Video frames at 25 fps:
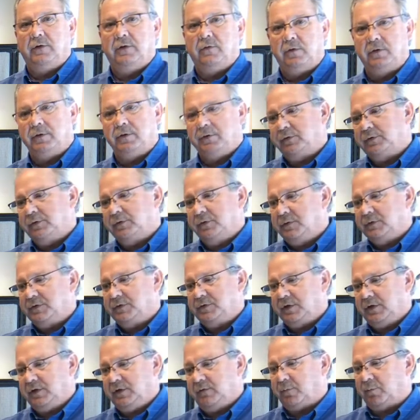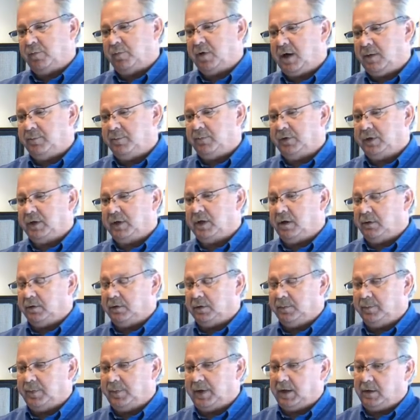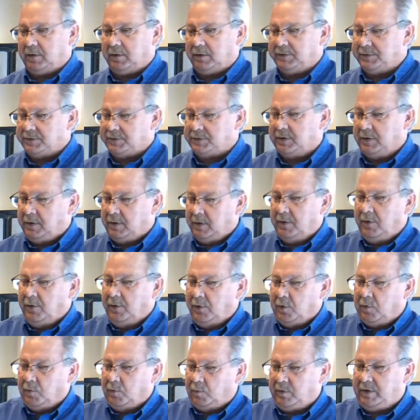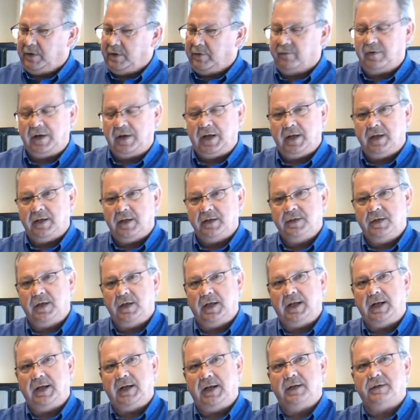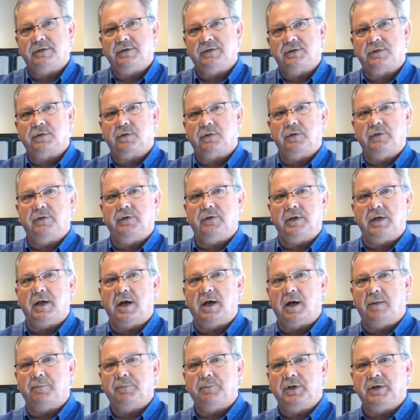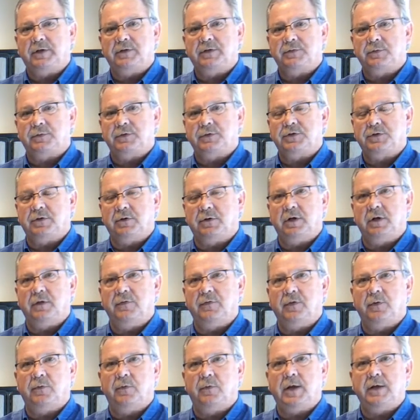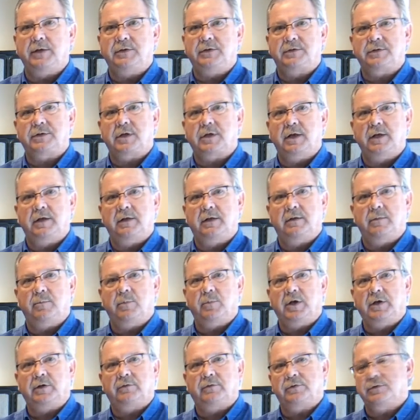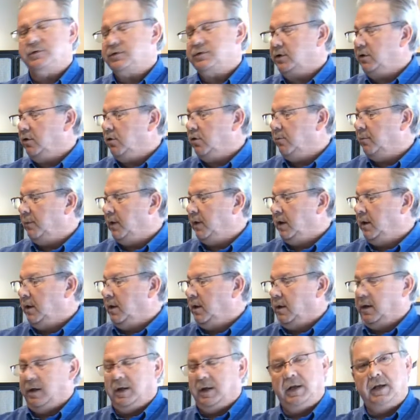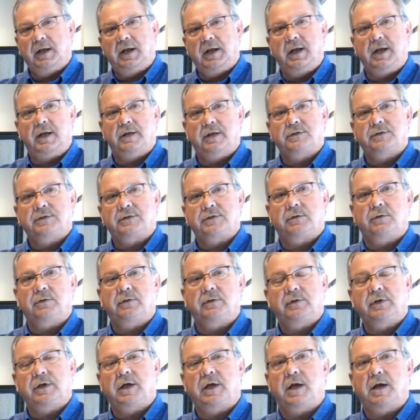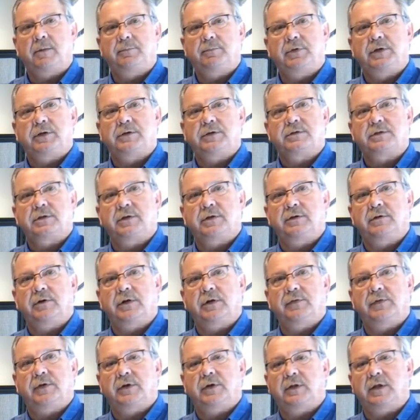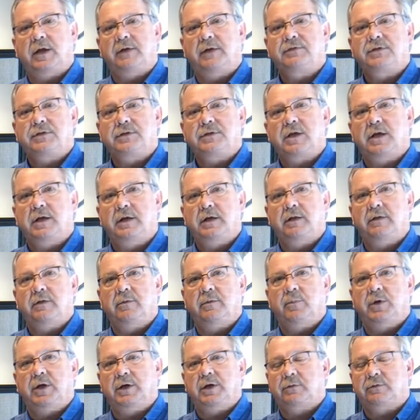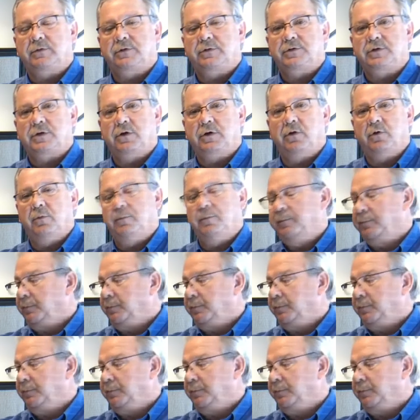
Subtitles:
order to achieve proper color balance, we have had to hand sort the optics which are on the right side of the microscope and hand sort the optics that are on the left side of the microscope.